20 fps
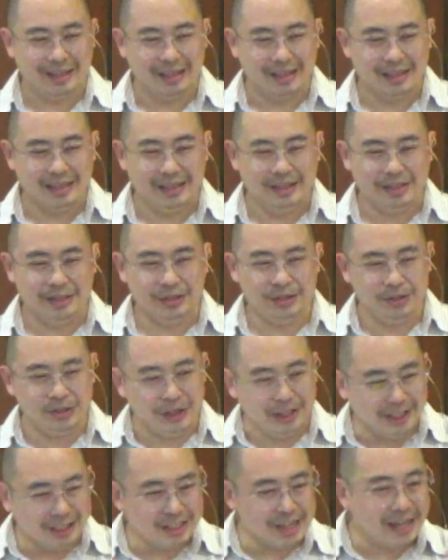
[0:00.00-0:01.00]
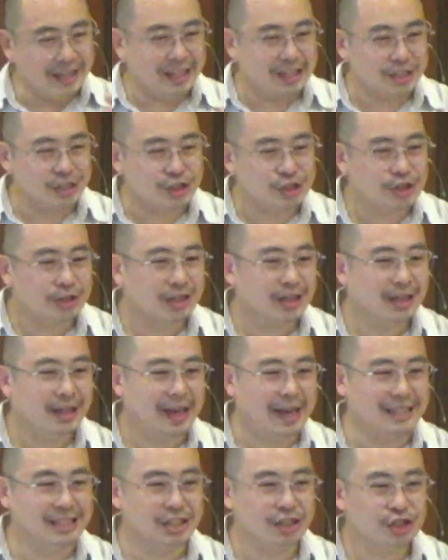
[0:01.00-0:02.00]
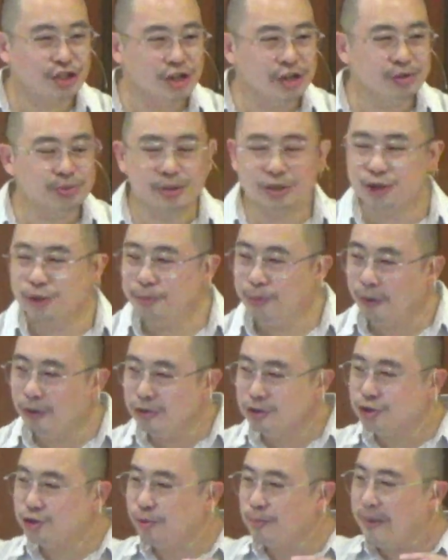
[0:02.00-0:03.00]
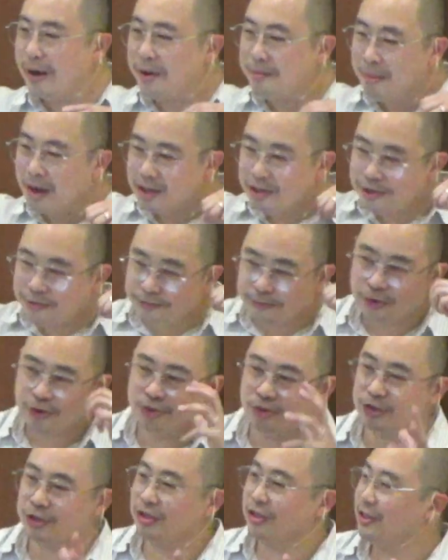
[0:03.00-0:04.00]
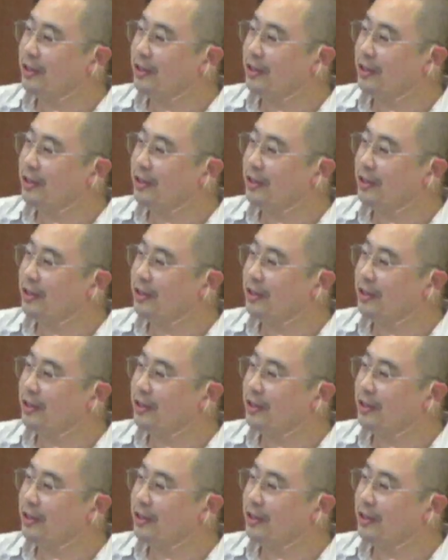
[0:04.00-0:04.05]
You see the challenge. As a church, we're supposed to bear much fruit.